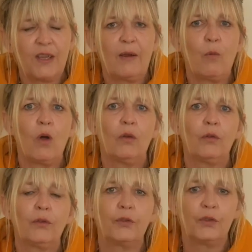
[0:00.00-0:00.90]
they
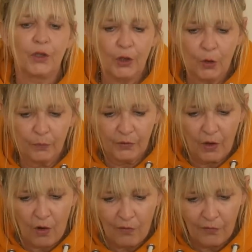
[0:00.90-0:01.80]
want to come to
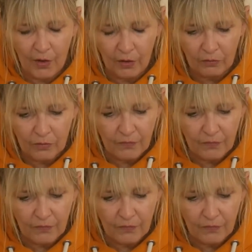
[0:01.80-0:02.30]
offer.